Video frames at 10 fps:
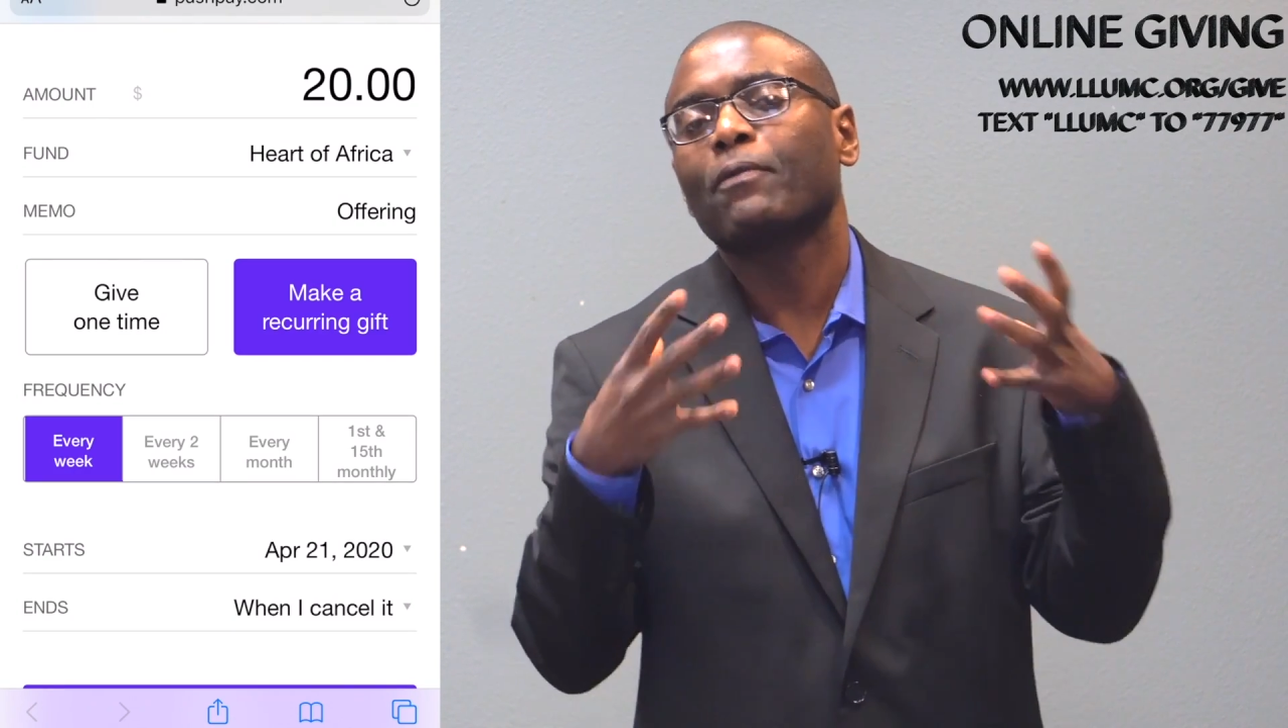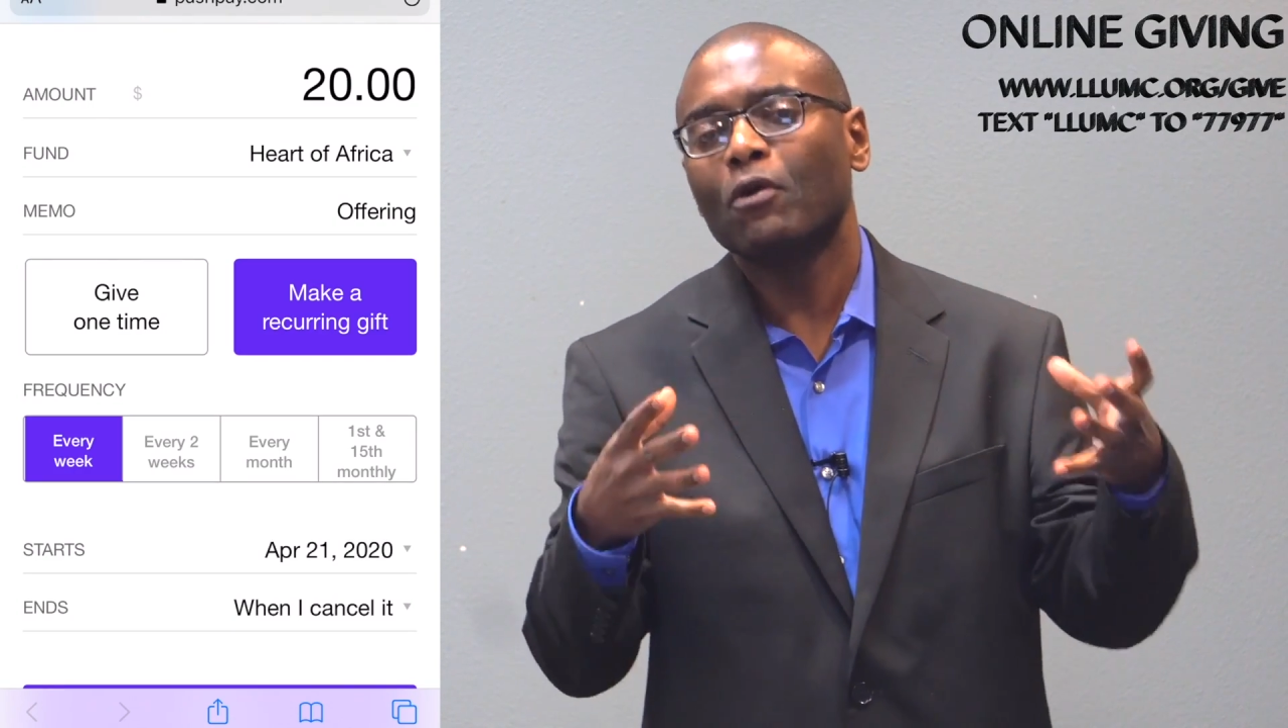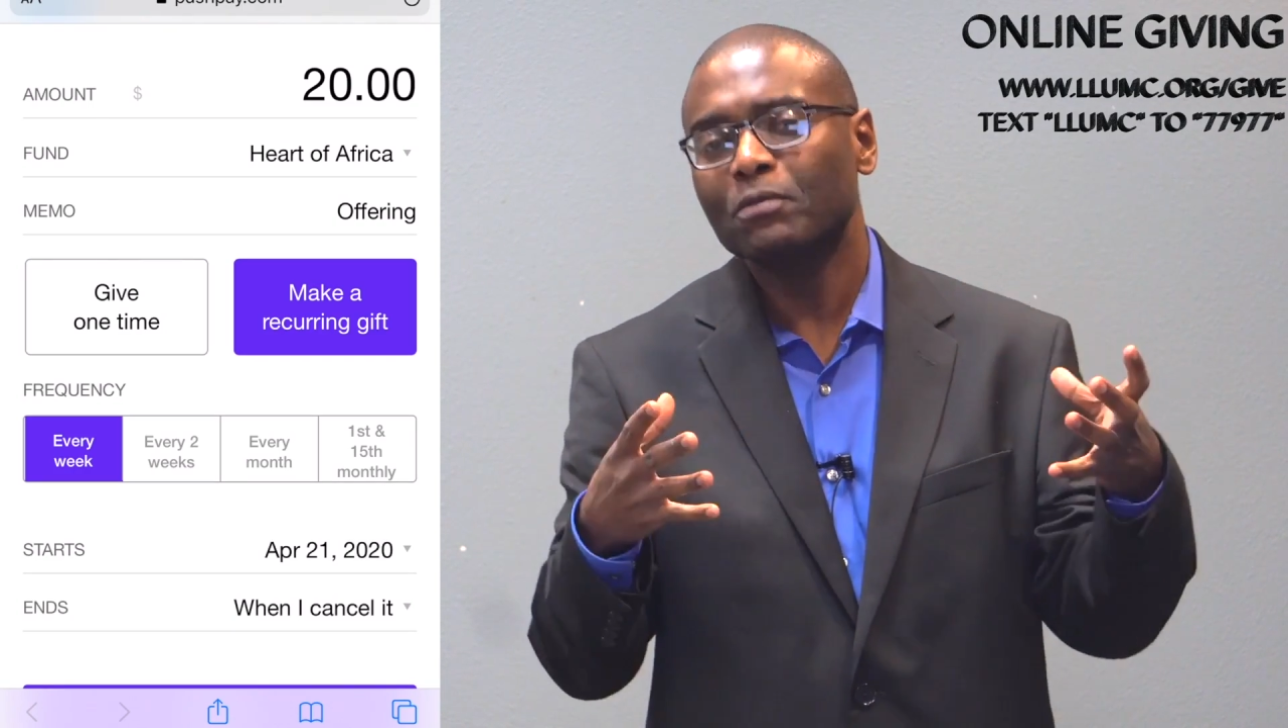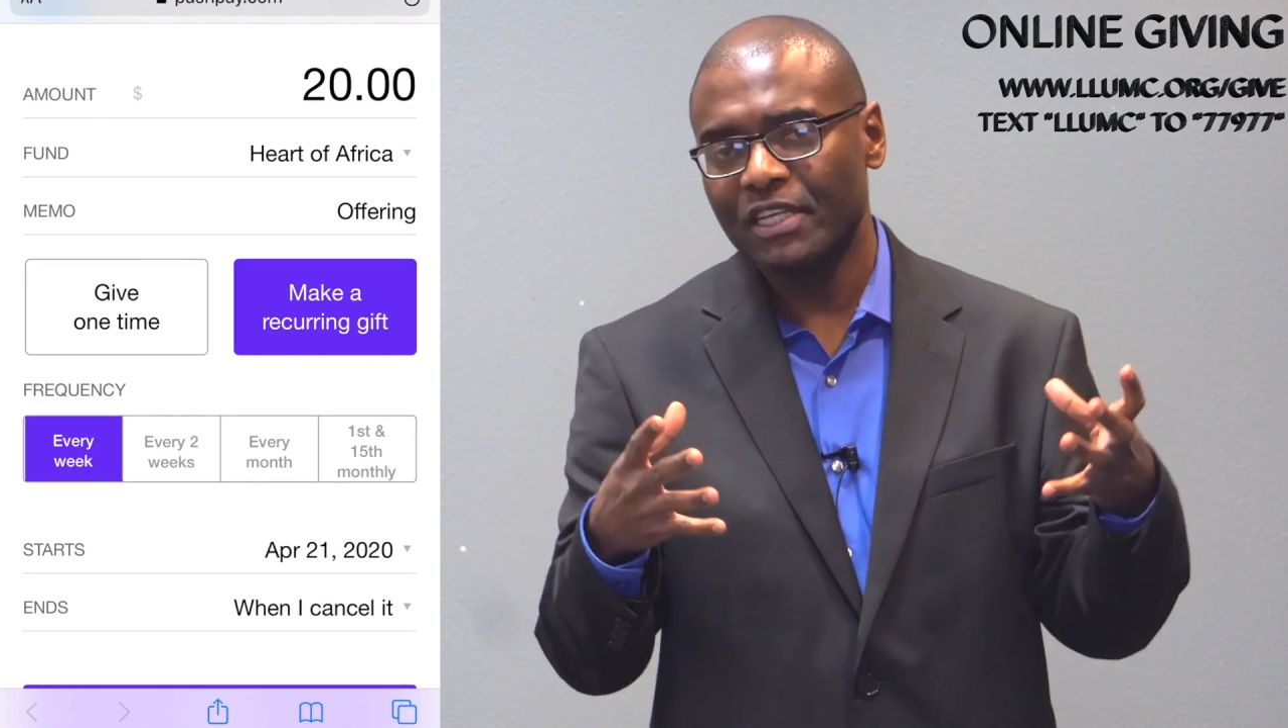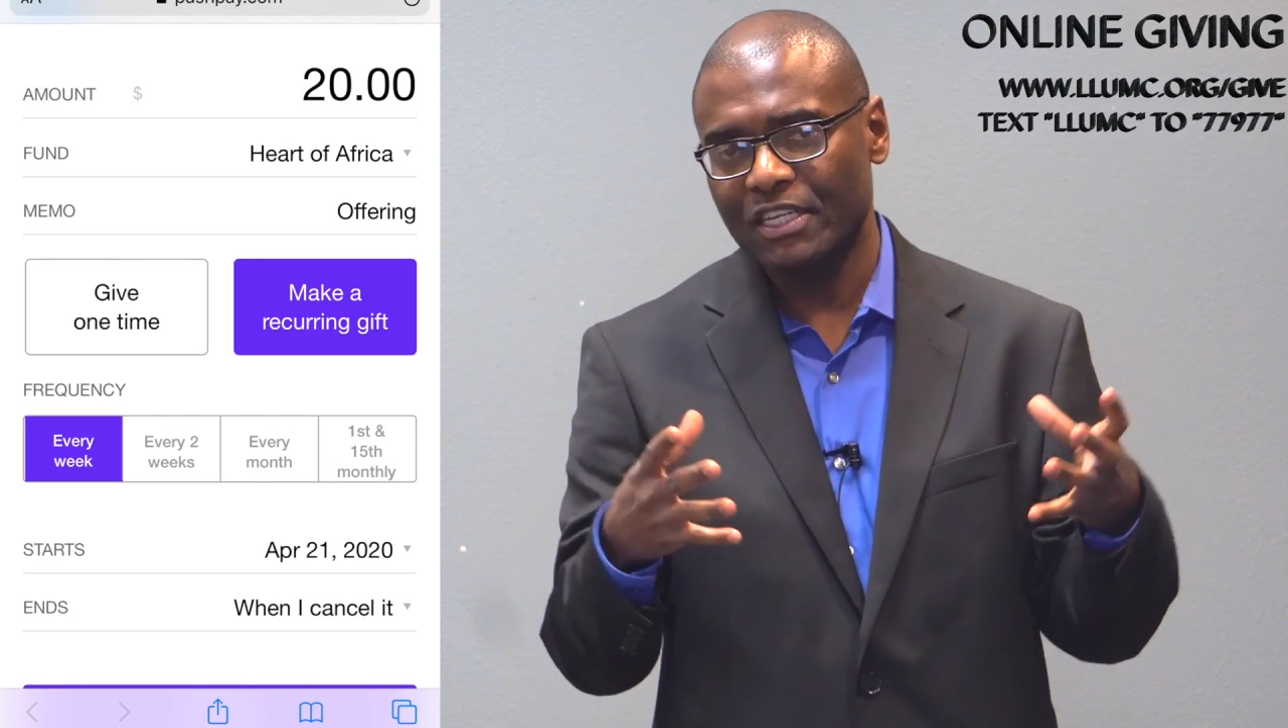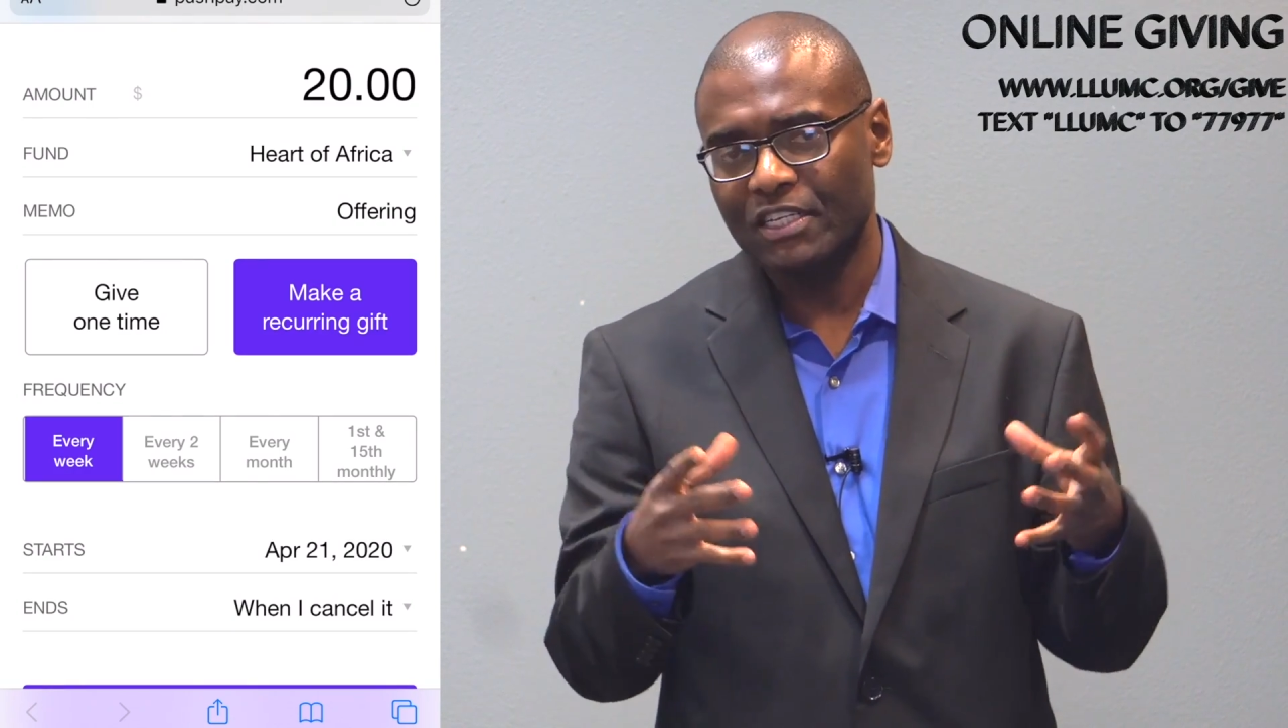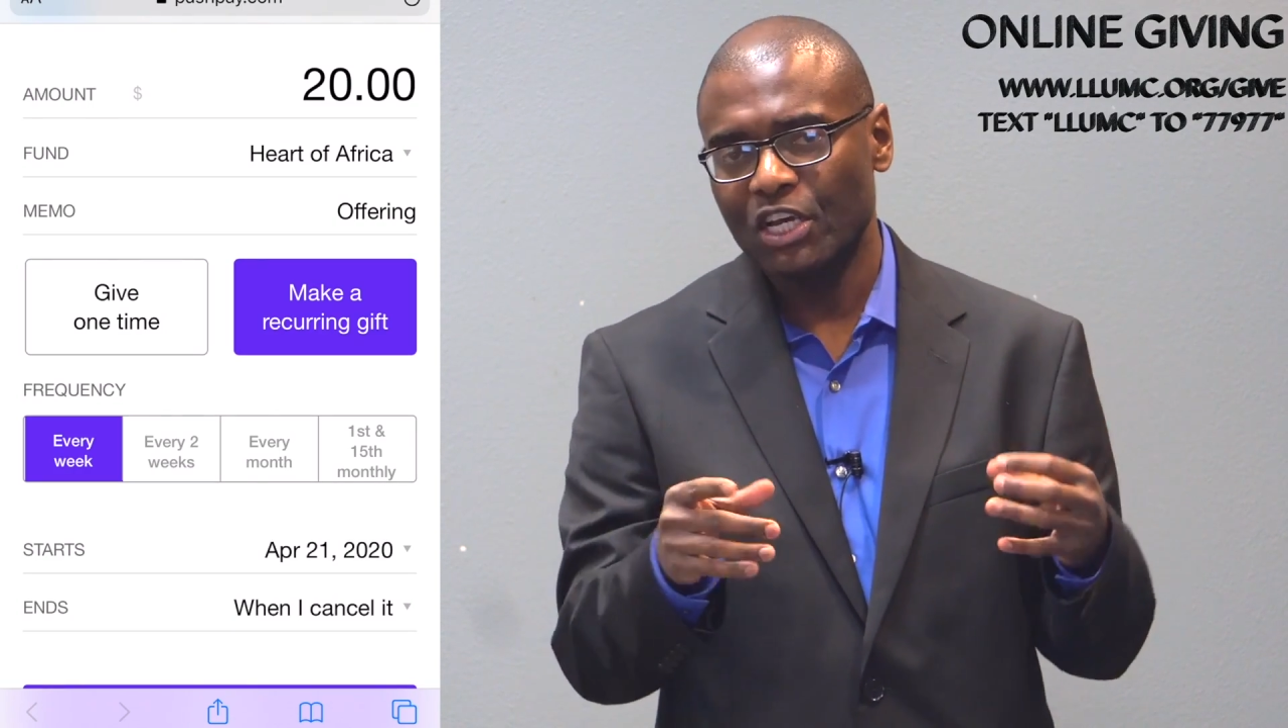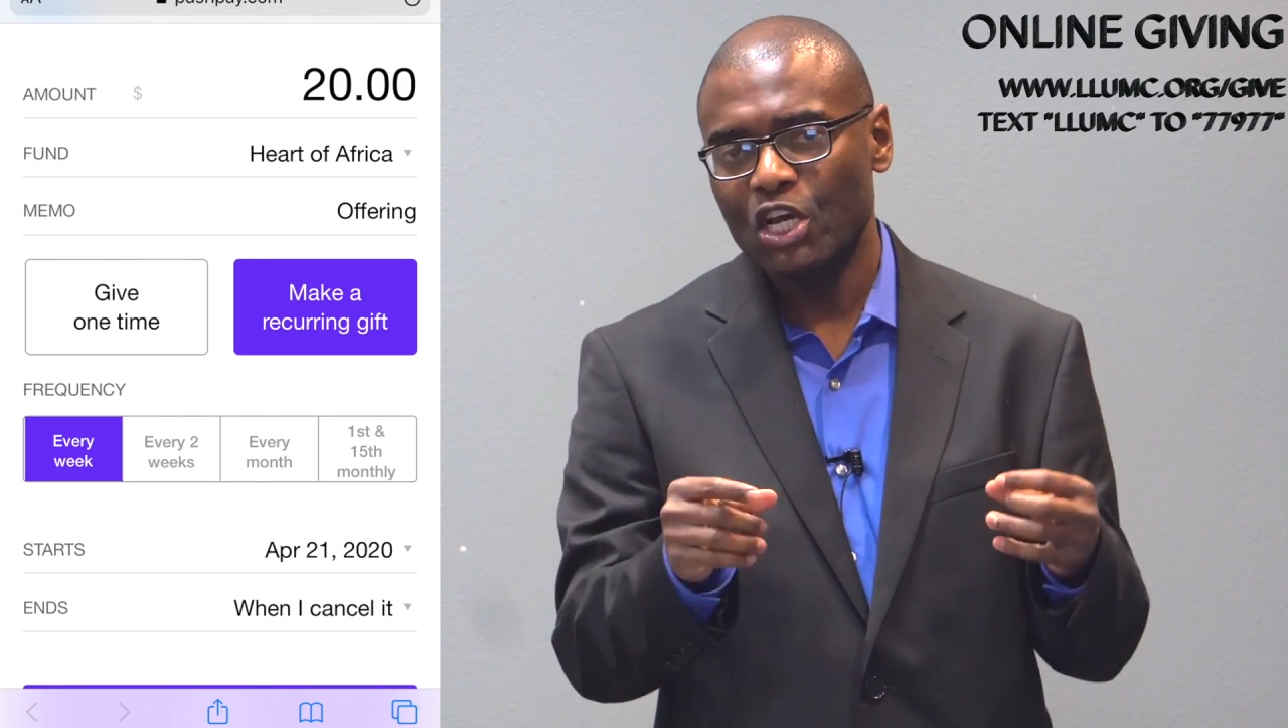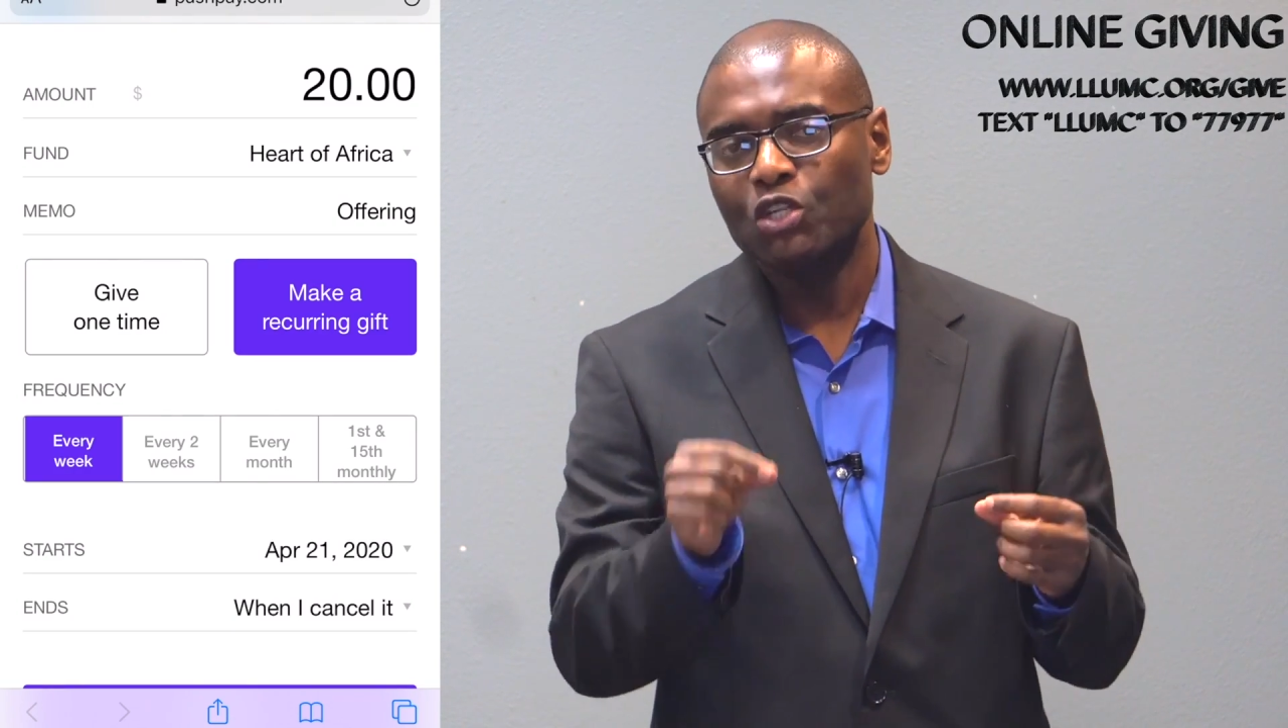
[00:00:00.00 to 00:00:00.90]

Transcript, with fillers: prompted